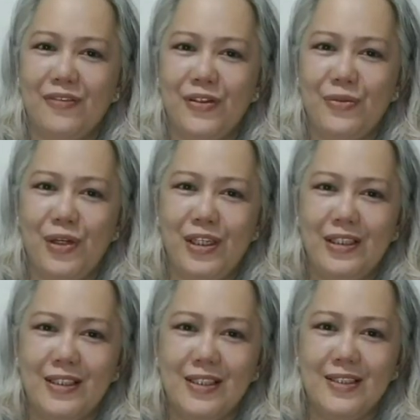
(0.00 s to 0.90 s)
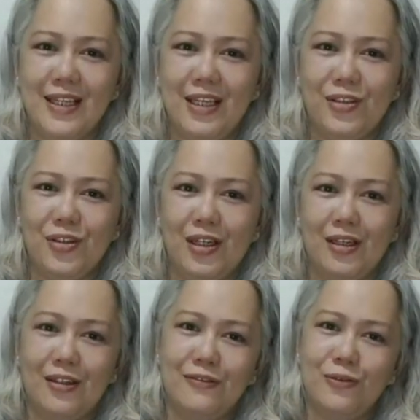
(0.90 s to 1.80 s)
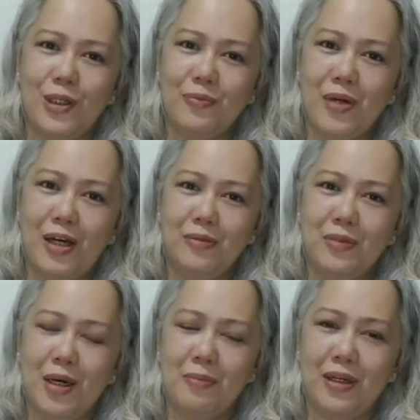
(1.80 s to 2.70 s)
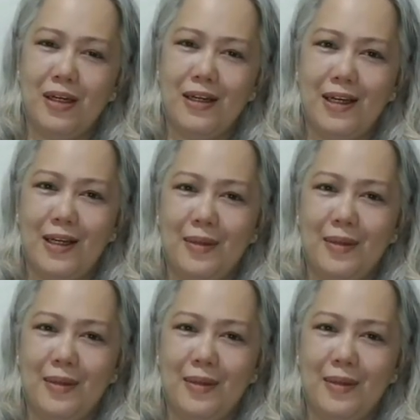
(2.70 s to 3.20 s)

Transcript: Hi everyone, this is Adra of One Proud Mama.